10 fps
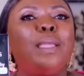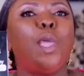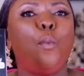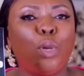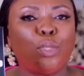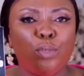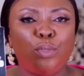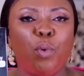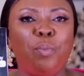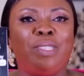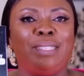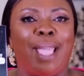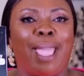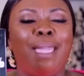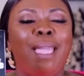Ye wotun tum
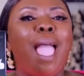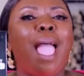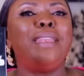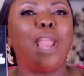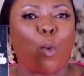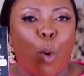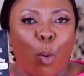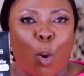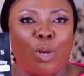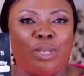de. En a cocoa